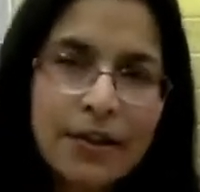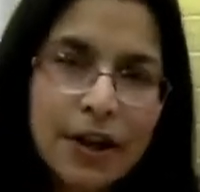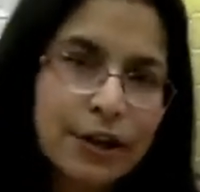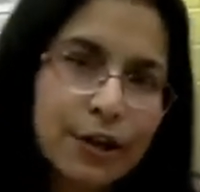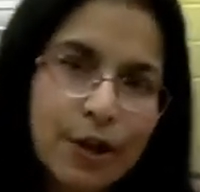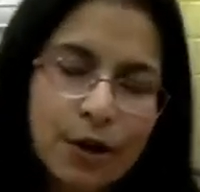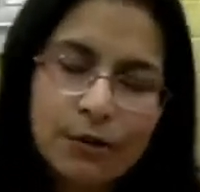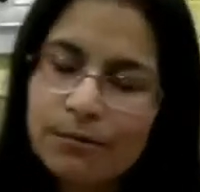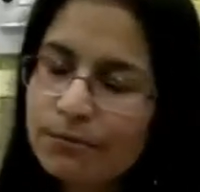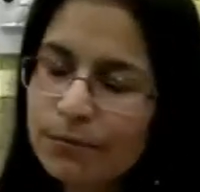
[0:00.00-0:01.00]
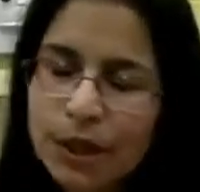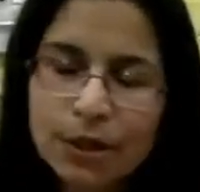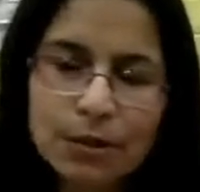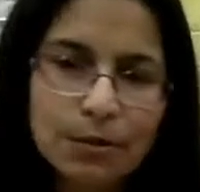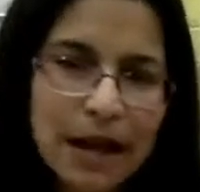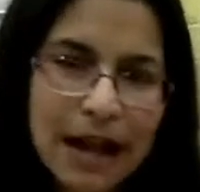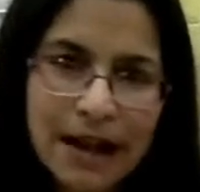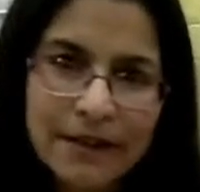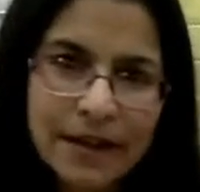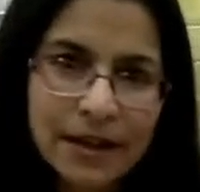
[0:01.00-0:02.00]
There you go. You
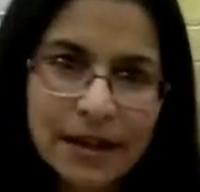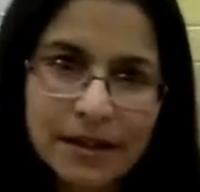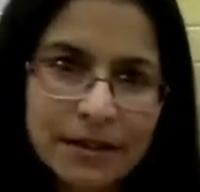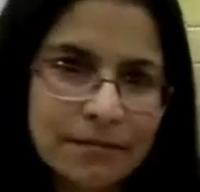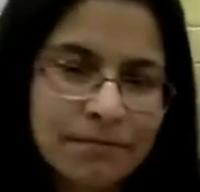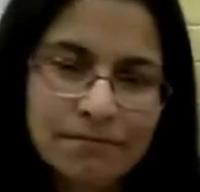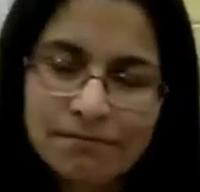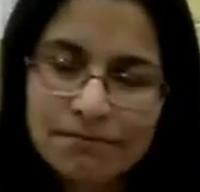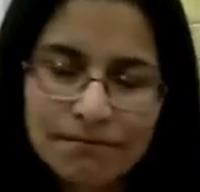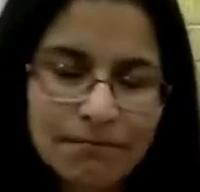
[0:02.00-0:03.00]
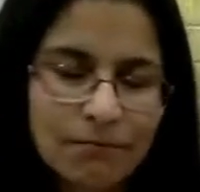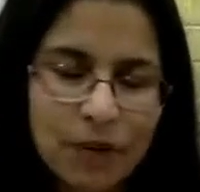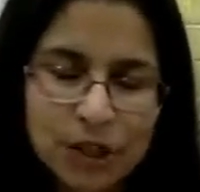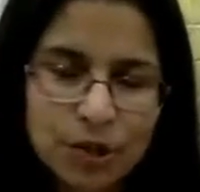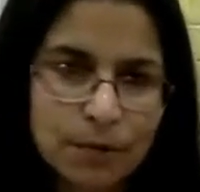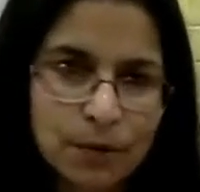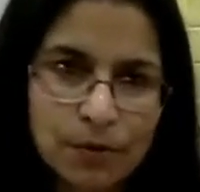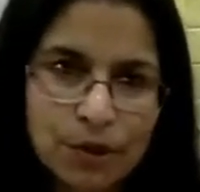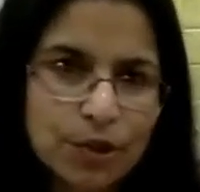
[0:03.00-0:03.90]
have an Indian vegetable.